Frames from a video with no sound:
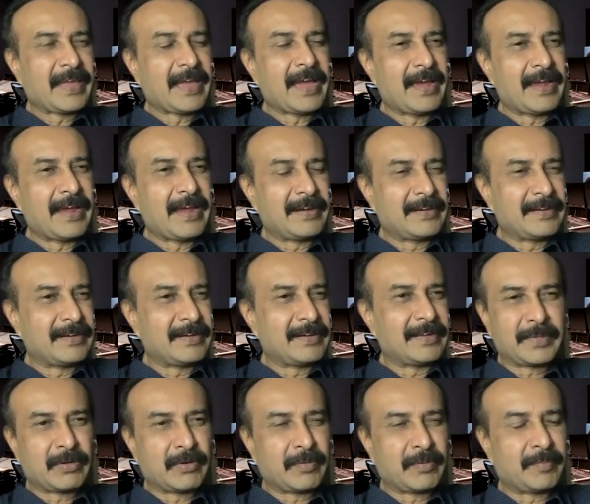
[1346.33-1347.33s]
And,
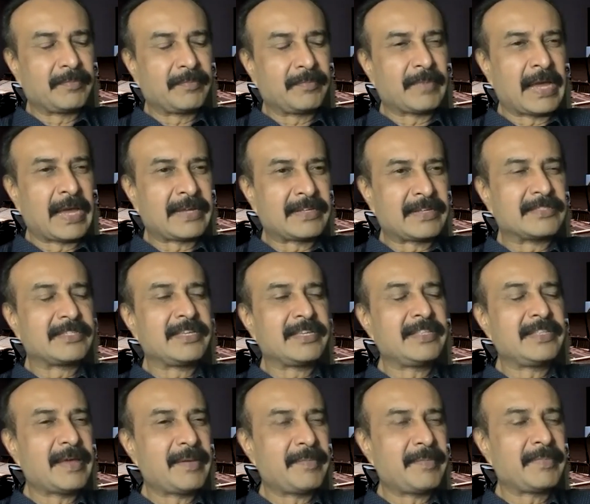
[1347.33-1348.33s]
you know, I can see
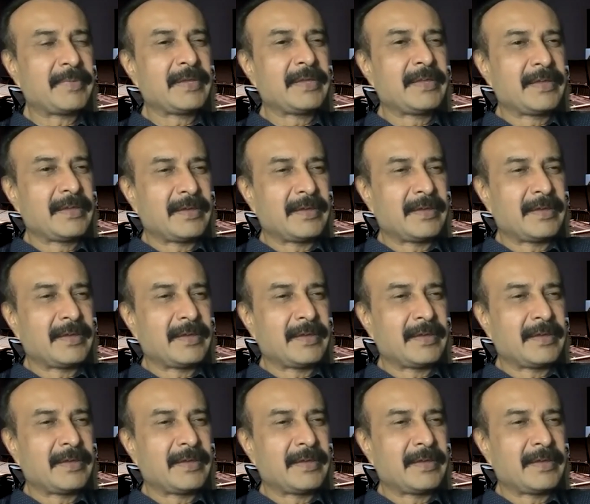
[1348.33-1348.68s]
them